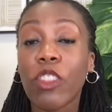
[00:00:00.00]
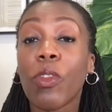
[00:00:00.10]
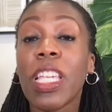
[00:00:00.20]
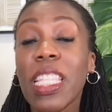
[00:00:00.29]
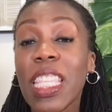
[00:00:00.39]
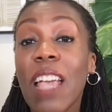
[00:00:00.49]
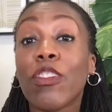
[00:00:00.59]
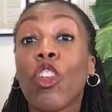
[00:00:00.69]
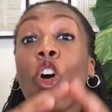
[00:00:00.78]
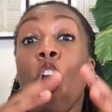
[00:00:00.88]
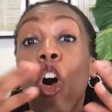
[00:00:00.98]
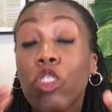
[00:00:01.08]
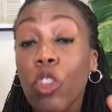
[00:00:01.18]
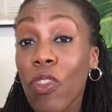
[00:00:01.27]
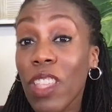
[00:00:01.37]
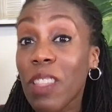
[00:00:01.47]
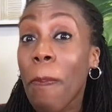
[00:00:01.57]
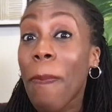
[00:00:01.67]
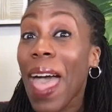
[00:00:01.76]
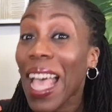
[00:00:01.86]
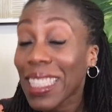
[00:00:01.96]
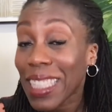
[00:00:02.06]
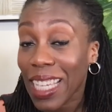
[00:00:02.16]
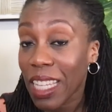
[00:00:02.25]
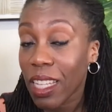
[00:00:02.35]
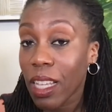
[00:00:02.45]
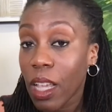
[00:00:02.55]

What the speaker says: So ETFs are also this basket,